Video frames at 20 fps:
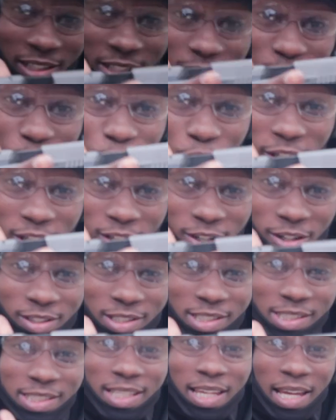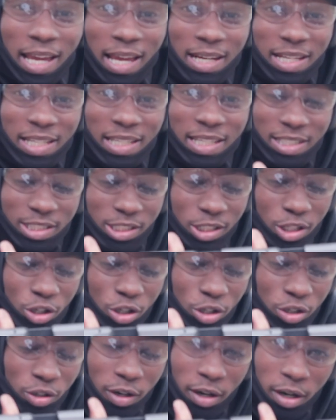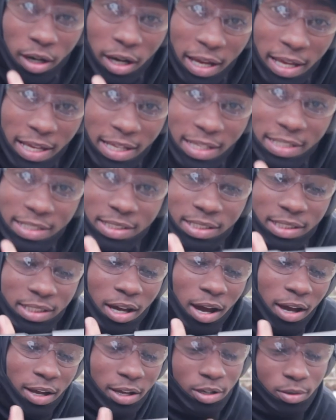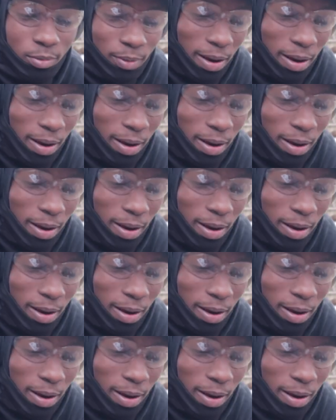The trigger on this Canik is crazy. Y'all hear the